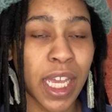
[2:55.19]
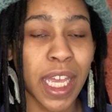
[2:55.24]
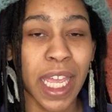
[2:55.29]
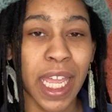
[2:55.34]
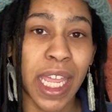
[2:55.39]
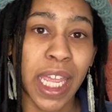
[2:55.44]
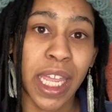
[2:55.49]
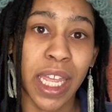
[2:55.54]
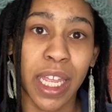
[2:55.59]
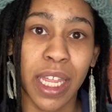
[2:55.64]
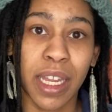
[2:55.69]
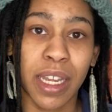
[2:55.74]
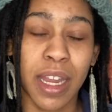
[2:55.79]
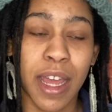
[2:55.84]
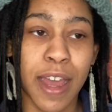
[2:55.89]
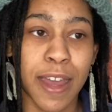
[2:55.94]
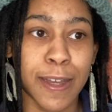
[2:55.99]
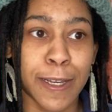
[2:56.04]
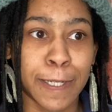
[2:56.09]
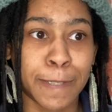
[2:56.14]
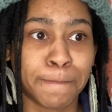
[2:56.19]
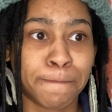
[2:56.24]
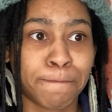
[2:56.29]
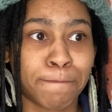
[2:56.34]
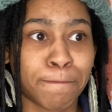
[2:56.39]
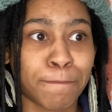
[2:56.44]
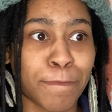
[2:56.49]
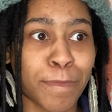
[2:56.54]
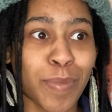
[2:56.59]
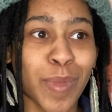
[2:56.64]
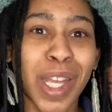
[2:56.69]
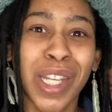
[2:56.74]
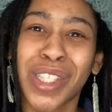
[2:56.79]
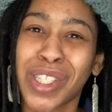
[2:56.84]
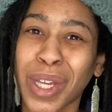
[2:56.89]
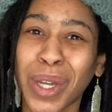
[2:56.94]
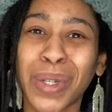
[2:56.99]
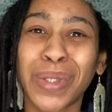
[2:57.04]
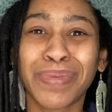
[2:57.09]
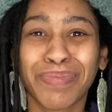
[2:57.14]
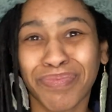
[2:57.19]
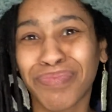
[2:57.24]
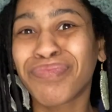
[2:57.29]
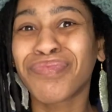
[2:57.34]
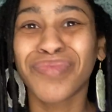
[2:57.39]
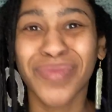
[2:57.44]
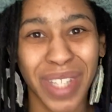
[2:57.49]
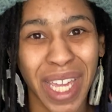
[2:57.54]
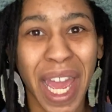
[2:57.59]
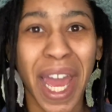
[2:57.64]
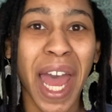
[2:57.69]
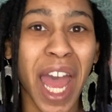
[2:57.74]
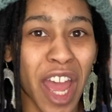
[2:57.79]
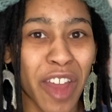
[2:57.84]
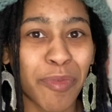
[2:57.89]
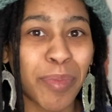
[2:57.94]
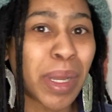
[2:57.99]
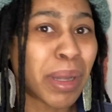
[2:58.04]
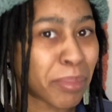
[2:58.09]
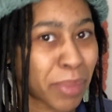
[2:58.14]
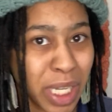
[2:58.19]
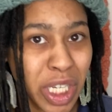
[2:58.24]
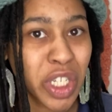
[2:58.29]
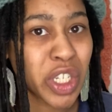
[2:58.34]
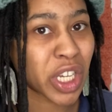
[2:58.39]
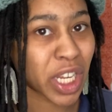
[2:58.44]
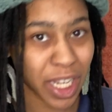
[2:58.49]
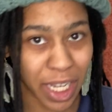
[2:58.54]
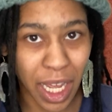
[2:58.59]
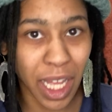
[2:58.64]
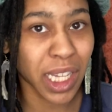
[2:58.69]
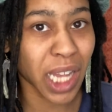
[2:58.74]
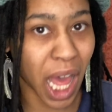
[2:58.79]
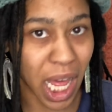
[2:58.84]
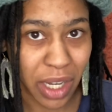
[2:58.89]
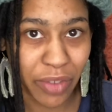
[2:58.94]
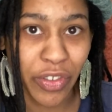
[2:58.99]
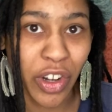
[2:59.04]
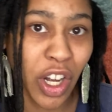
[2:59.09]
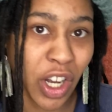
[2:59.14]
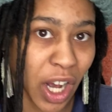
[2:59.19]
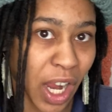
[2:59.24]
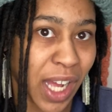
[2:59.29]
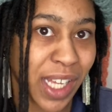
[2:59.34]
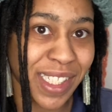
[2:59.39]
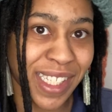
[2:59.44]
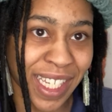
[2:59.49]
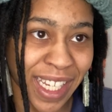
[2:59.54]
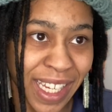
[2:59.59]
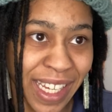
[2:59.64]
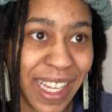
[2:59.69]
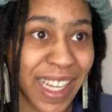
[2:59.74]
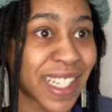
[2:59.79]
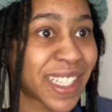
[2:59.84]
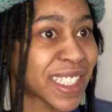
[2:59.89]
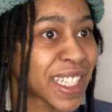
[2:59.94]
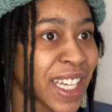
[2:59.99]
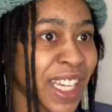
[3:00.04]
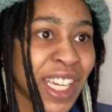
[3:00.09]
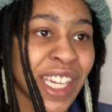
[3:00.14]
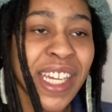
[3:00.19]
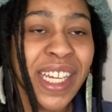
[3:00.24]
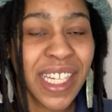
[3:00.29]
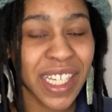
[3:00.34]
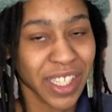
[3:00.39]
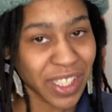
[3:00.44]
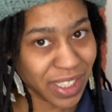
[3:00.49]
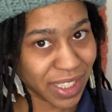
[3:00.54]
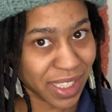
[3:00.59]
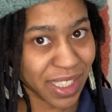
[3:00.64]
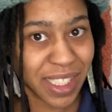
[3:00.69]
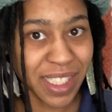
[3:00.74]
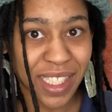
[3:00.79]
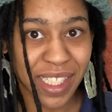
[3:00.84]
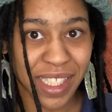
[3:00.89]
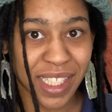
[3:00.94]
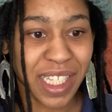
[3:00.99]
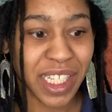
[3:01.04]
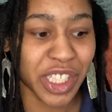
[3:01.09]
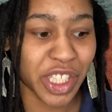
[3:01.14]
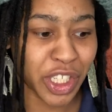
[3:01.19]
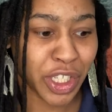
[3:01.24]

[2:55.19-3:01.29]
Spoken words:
And so yeah, I've been binging a lot of her content since,